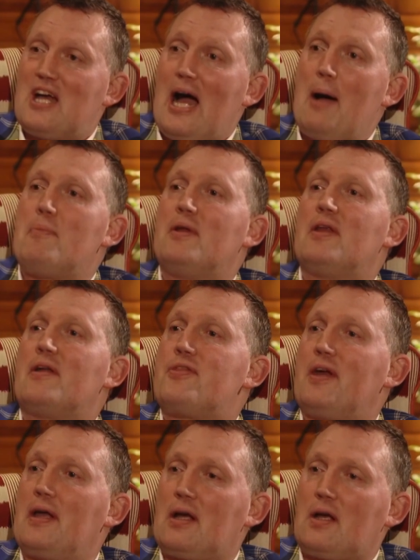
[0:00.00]
happened, I
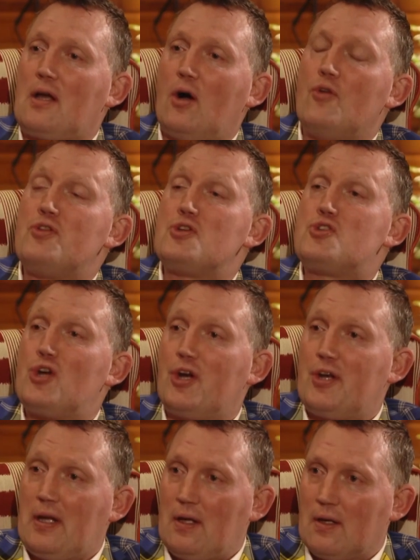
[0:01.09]
think, on the
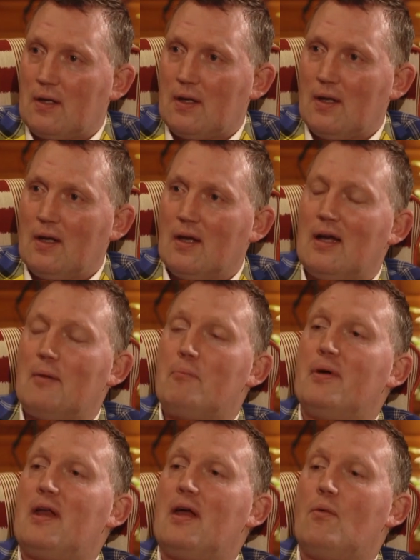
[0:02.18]
journey.
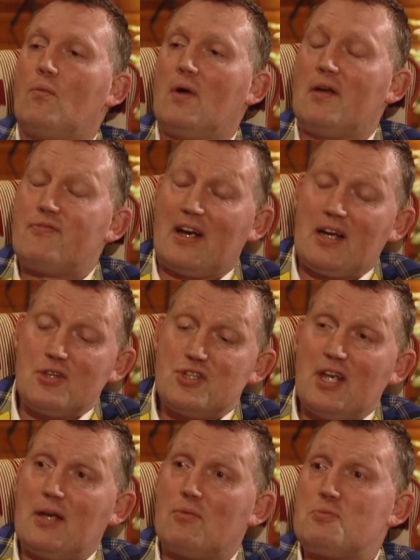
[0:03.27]
But if I can
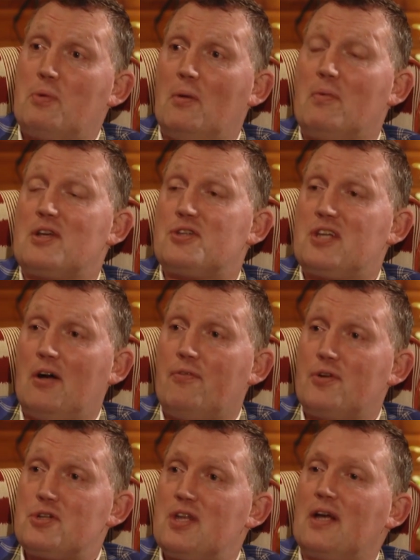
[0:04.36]
say it was probably a
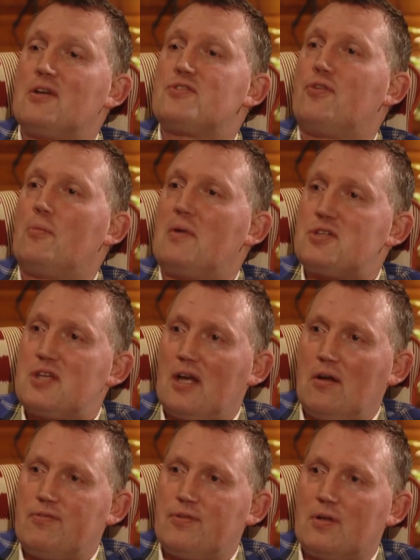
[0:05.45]
selfish thing, it's for
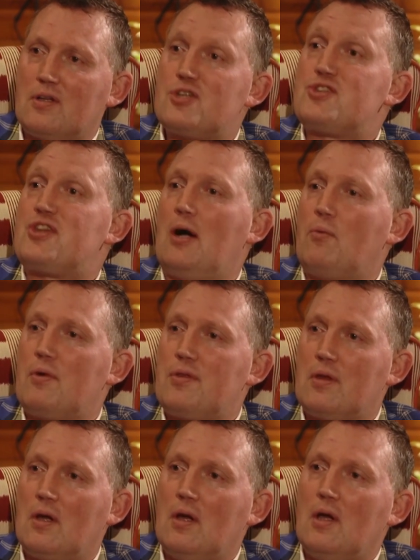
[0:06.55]
myself to start with,
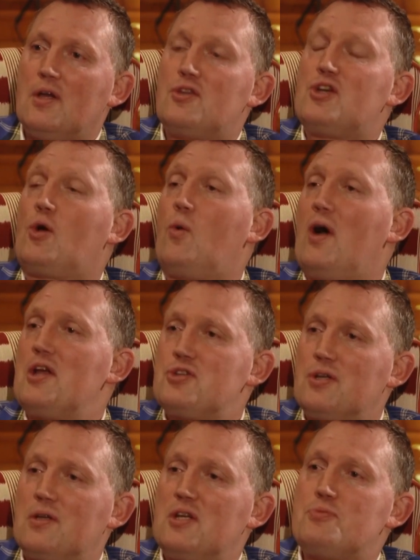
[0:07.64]
to
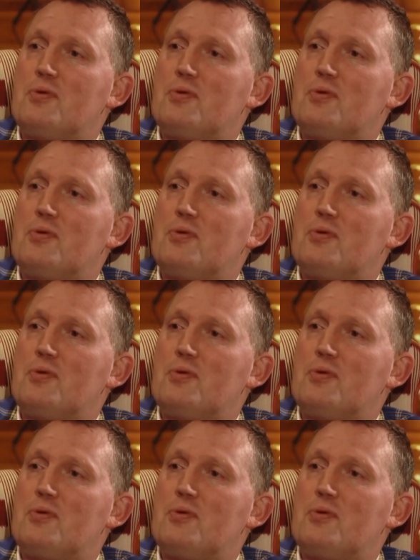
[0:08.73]
question these